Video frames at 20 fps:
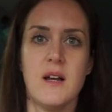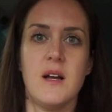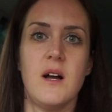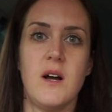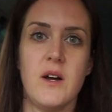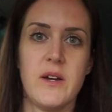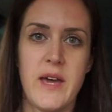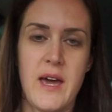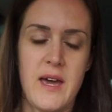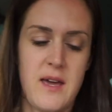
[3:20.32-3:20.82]

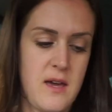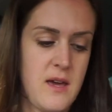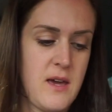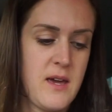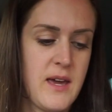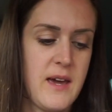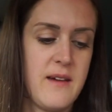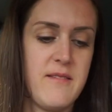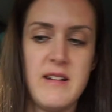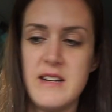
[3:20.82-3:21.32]
Okay,
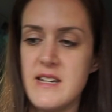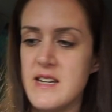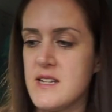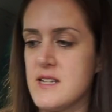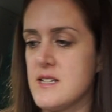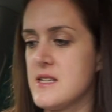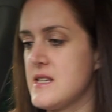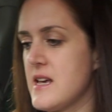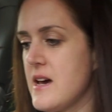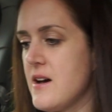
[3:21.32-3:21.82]
getting ready
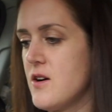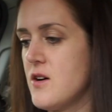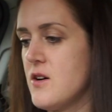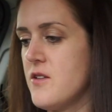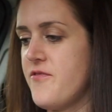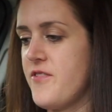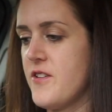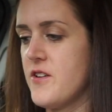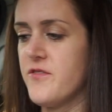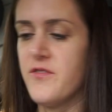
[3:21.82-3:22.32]
to set
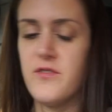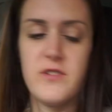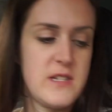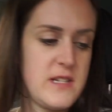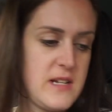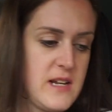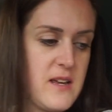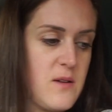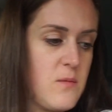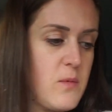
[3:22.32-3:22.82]
off.
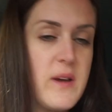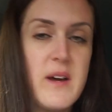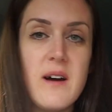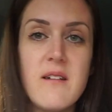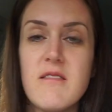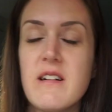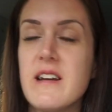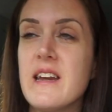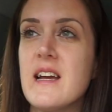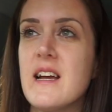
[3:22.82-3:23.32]
Obviously we are
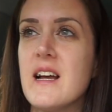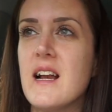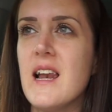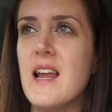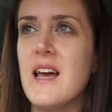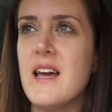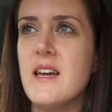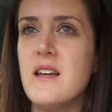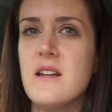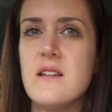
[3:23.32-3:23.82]
running
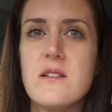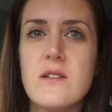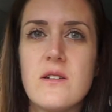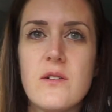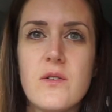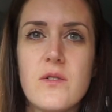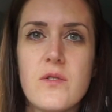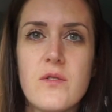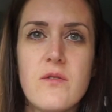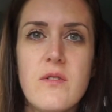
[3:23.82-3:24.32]
late
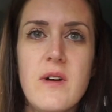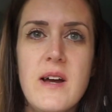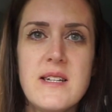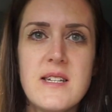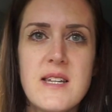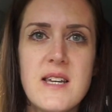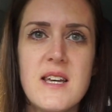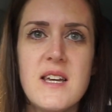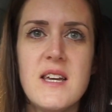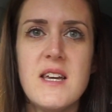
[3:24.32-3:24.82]

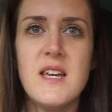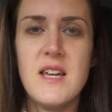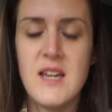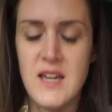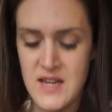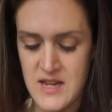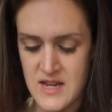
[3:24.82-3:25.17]
already,